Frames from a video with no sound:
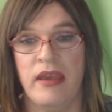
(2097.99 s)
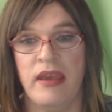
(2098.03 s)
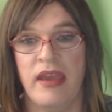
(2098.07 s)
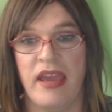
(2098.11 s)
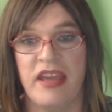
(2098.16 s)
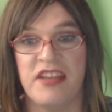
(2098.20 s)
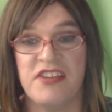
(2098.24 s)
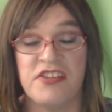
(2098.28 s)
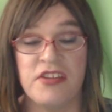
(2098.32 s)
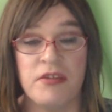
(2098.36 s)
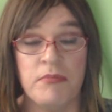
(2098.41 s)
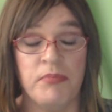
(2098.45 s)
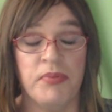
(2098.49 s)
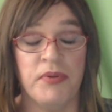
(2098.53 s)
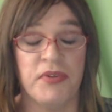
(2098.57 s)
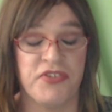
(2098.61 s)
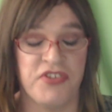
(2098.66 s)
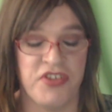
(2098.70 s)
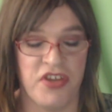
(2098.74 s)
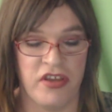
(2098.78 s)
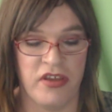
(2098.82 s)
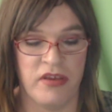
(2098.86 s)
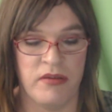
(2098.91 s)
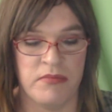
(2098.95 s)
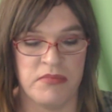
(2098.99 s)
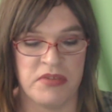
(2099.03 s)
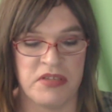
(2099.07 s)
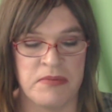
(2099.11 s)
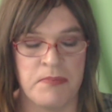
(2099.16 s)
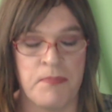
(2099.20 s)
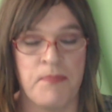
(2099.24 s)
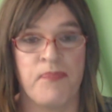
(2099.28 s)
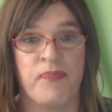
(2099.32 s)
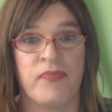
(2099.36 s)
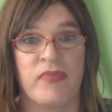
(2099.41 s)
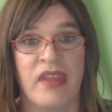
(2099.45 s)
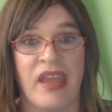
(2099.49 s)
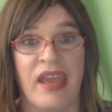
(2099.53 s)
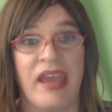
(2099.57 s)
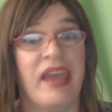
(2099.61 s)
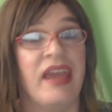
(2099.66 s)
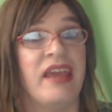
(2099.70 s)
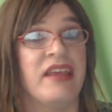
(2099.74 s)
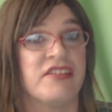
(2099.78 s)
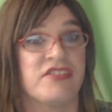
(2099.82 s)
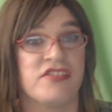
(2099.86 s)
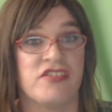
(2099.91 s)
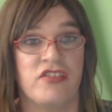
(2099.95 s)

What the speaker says: In simple terms, it's